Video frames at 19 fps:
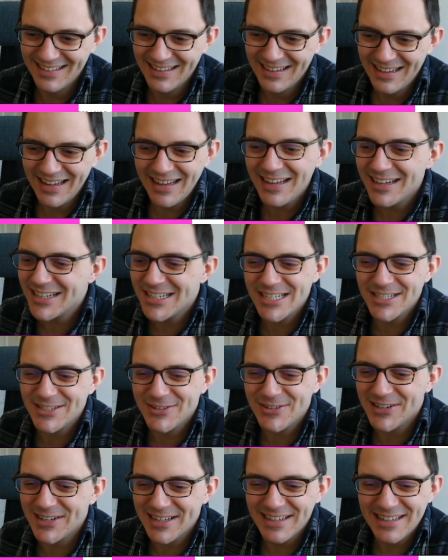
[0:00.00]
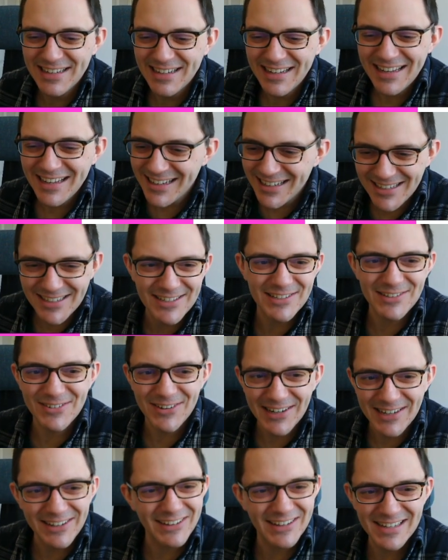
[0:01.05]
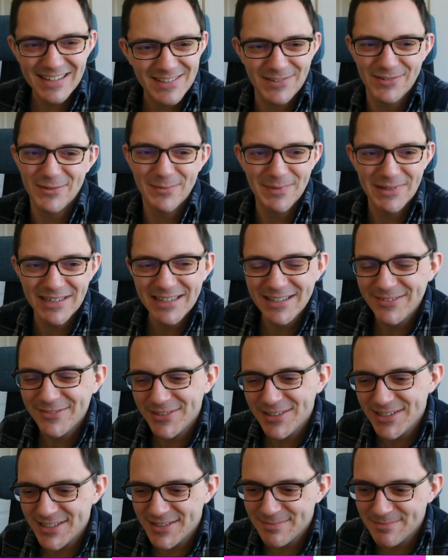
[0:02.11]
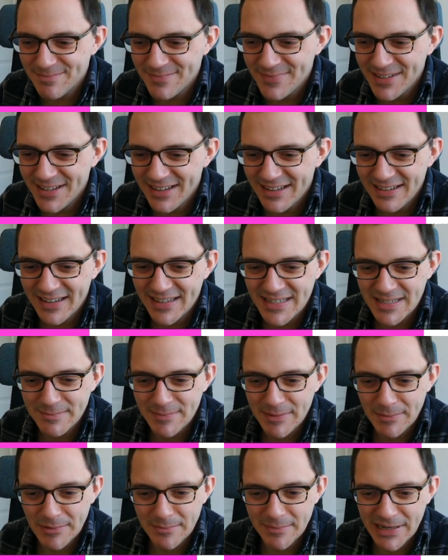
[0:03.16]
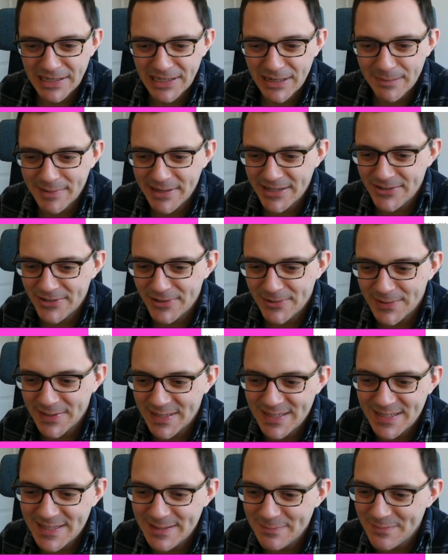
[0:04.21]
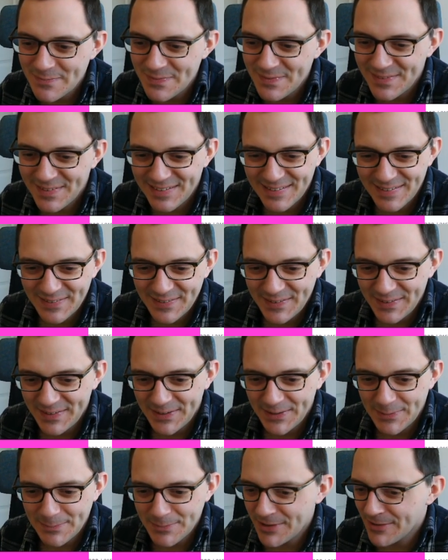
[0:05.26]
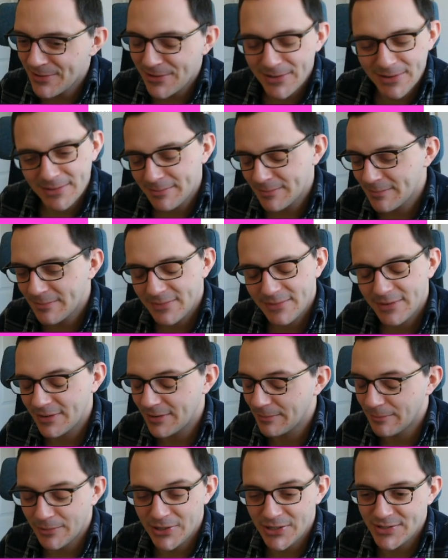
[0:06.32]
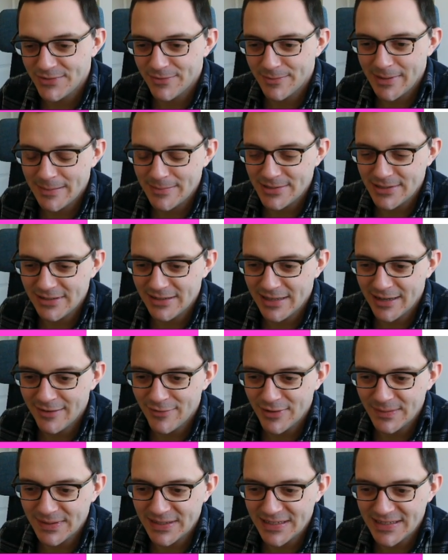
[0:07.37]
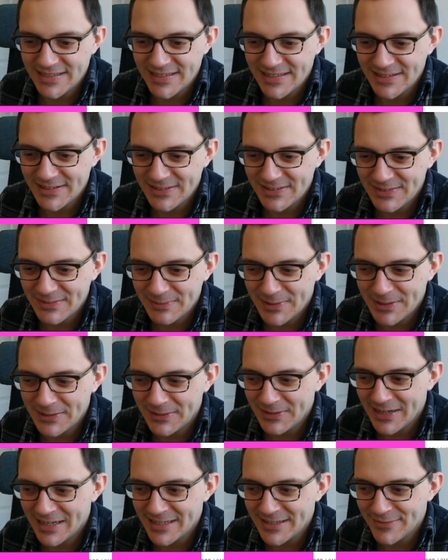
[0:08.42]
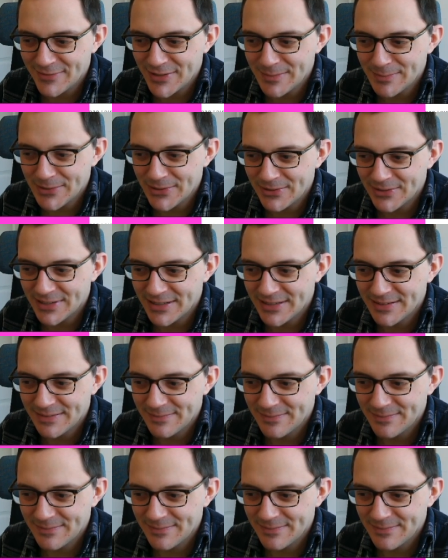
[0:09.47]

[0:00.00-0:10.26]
English is quite nice normally for just letting people make up extra words. We've got words from absolutely everywhere, so why not add a few more in?